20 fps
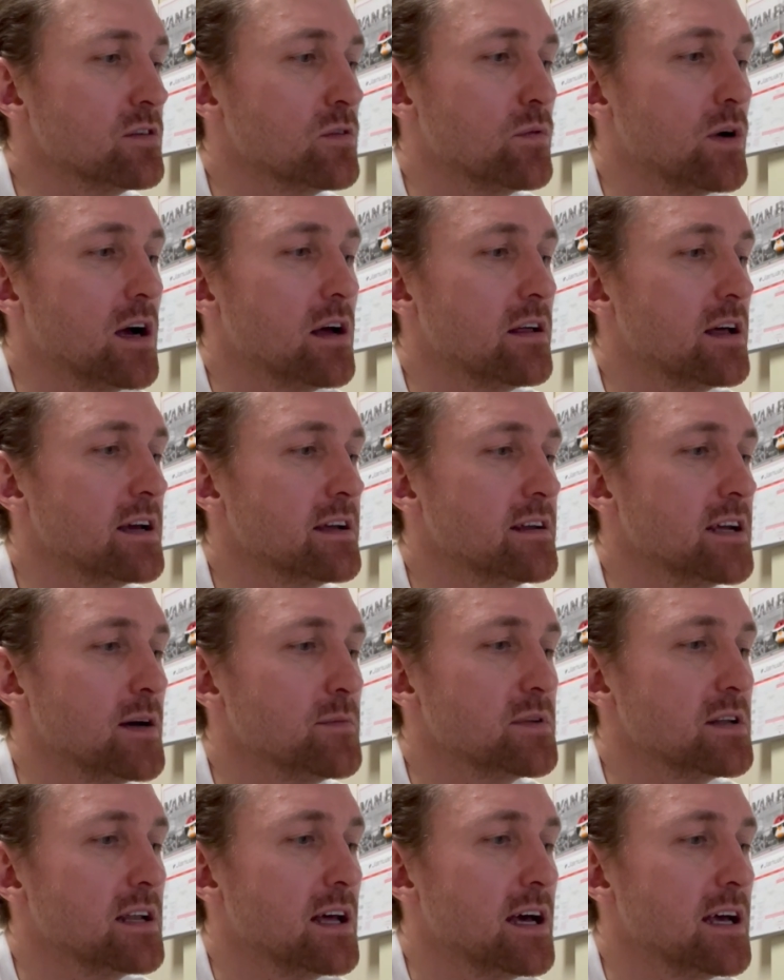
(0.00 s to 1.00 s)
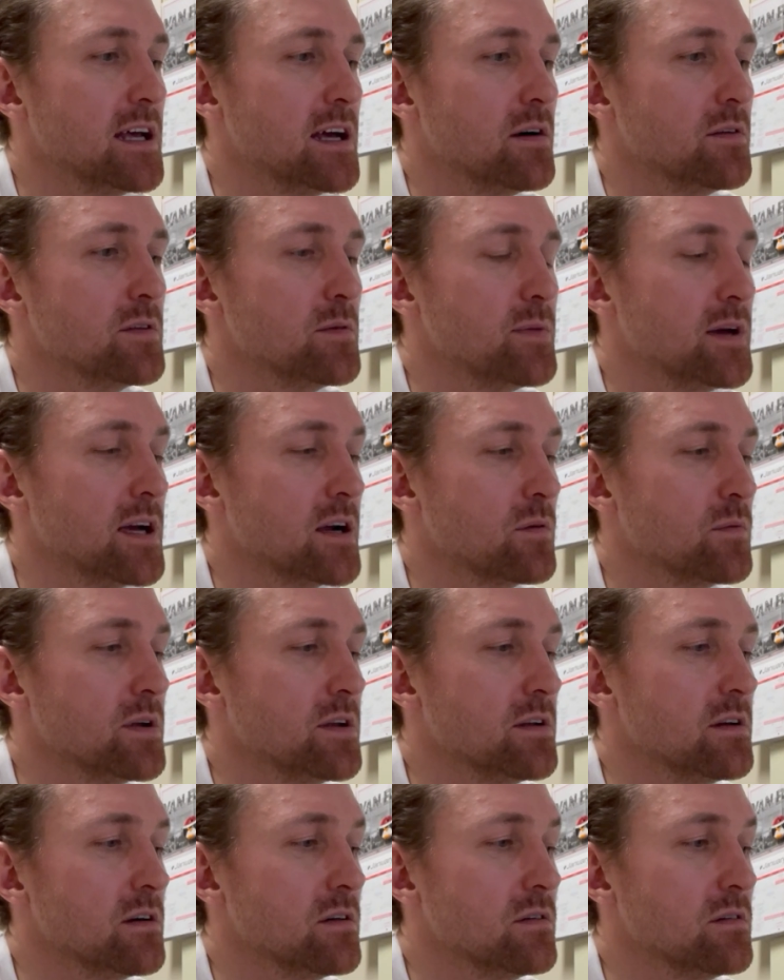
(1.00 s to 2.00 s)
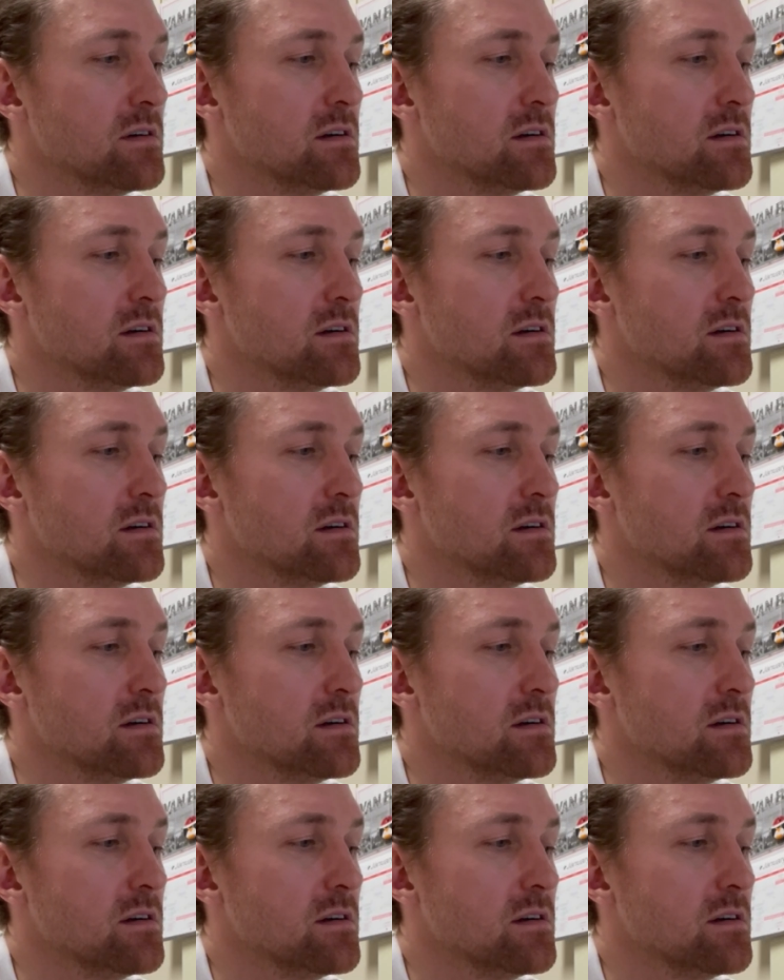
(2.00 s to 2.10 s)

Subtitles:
while I kept an eye out the back window.